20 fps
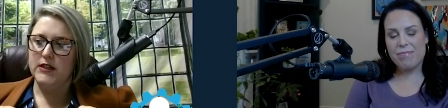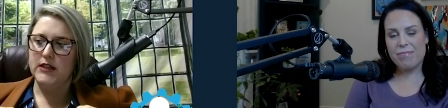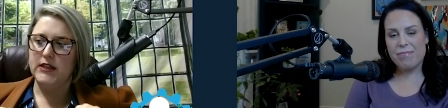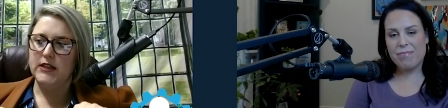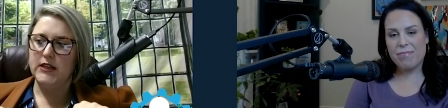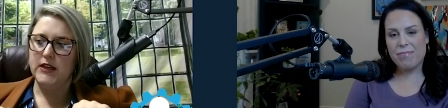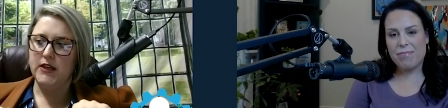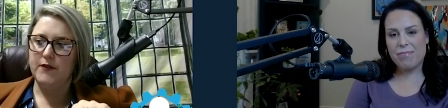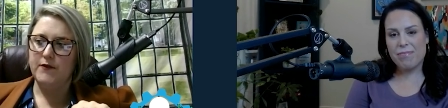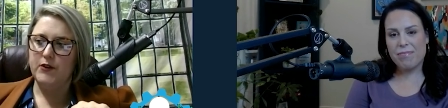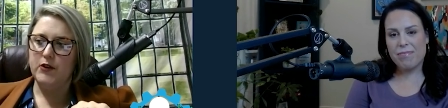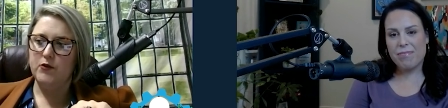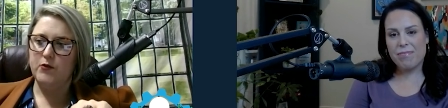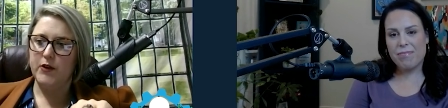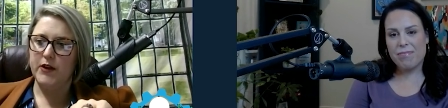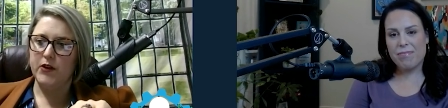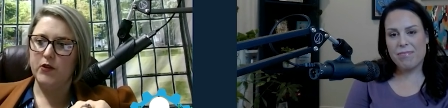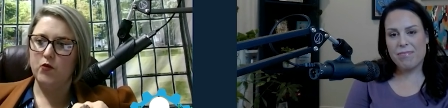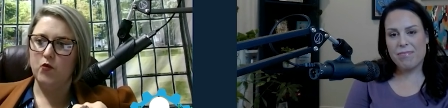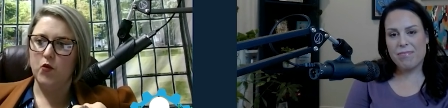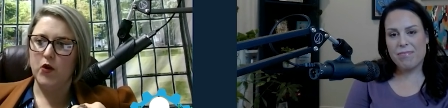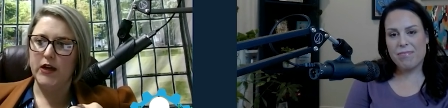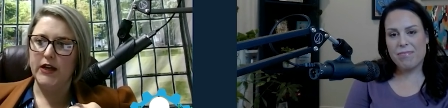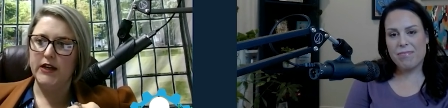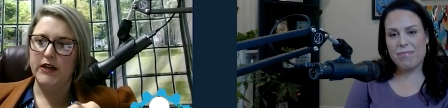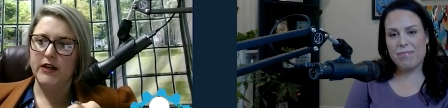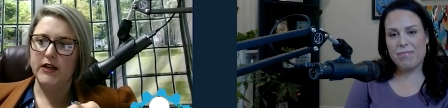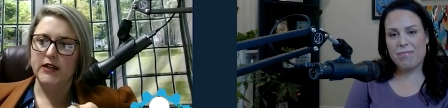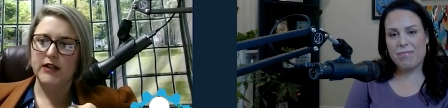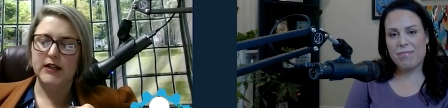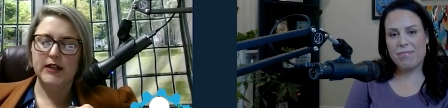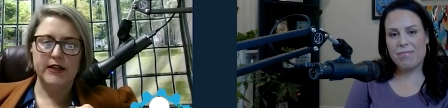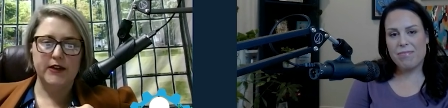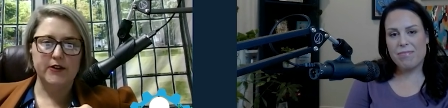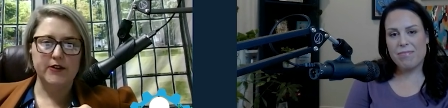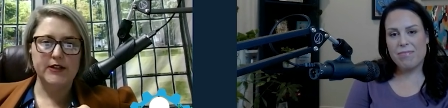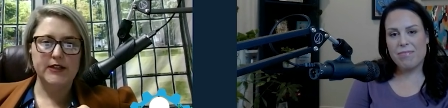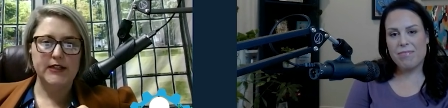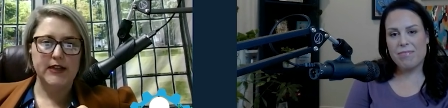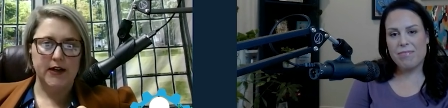Speaker 1: to leave you with one
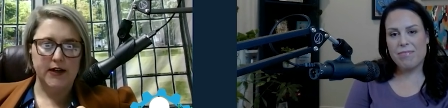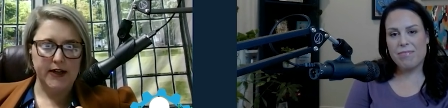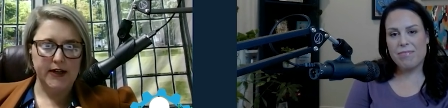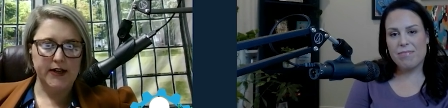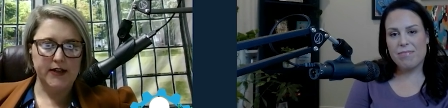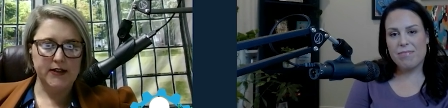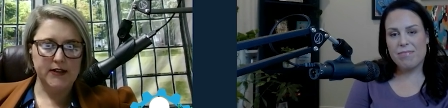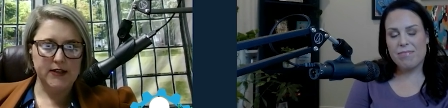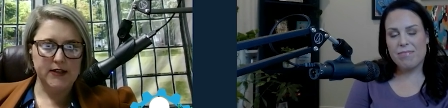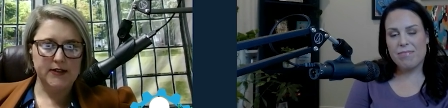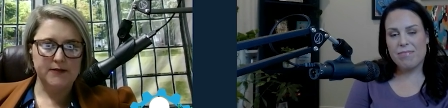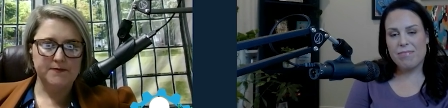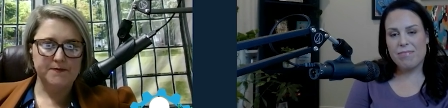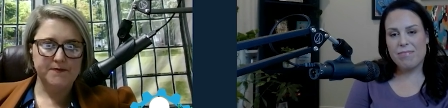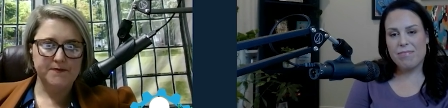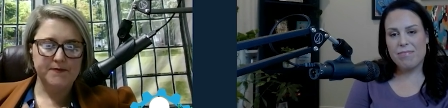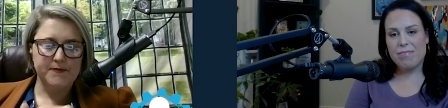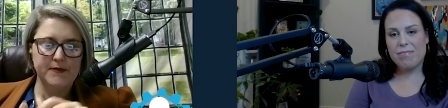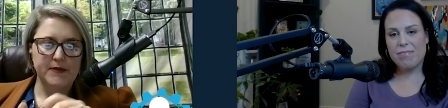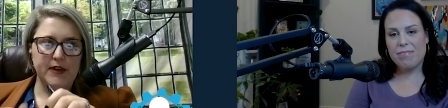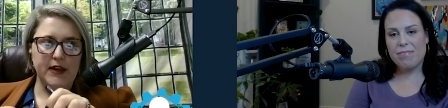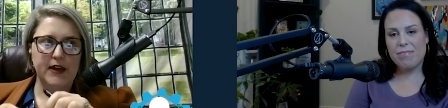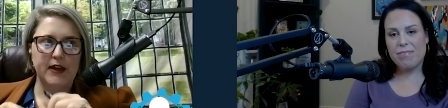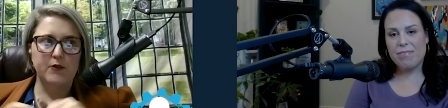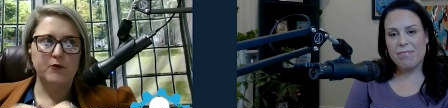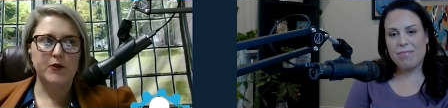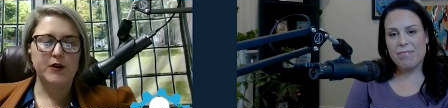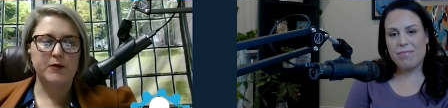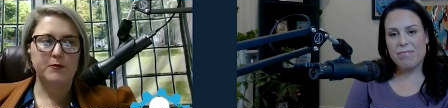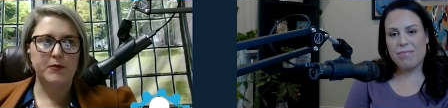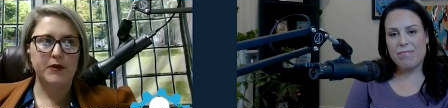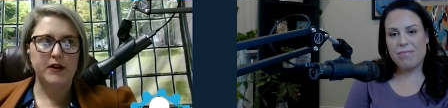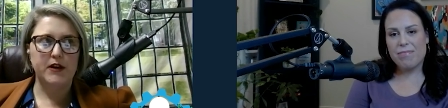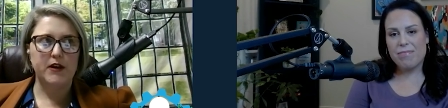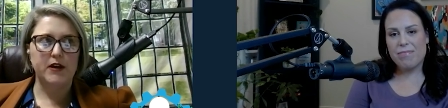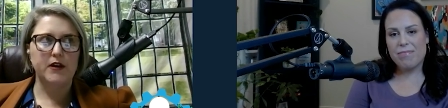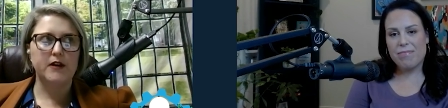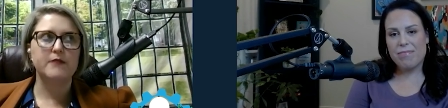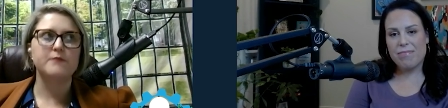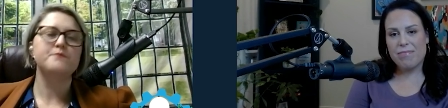little nugget, it would
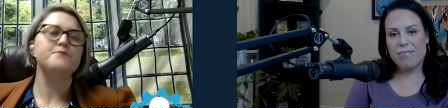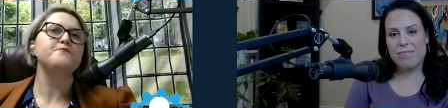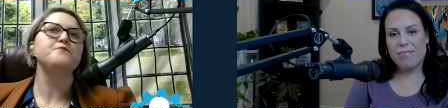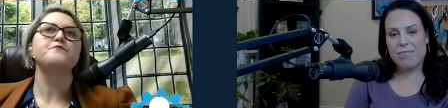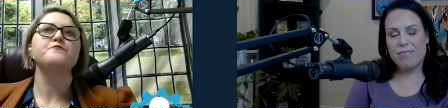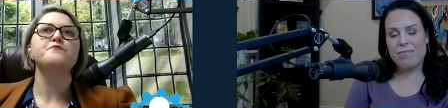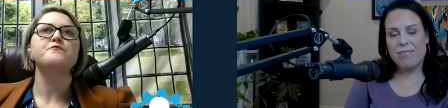be